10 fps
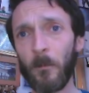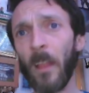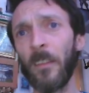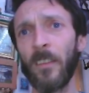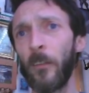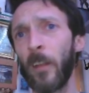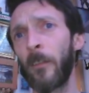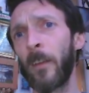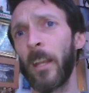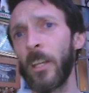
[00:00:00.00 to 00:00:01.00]
These different
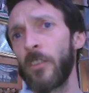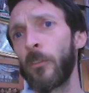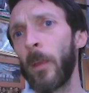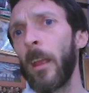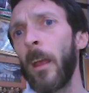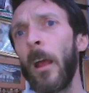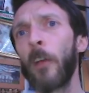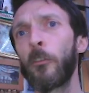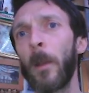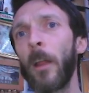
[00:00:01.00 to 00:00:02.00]
configurations, okay?
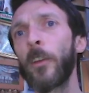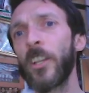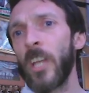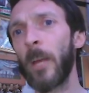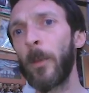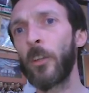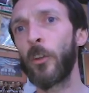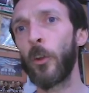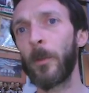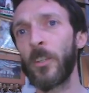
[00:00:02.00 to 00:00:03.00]
So when I look at Champion
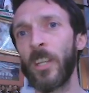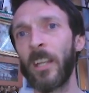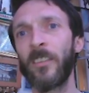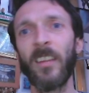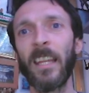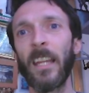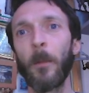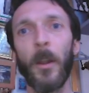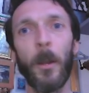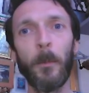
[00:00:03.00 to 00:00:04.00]
Europe, as you can see here,
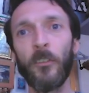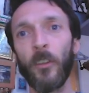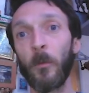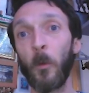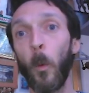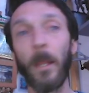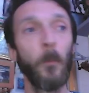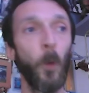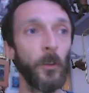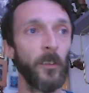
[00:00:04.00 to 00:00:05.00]
my numbers are quite
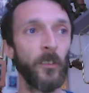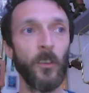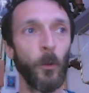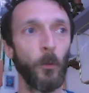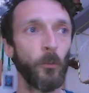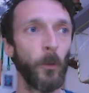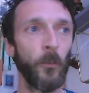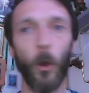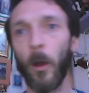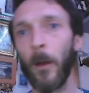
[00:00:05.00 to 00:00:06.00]
modest, you know, so I've
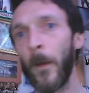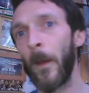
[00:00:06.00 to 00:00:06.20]
got,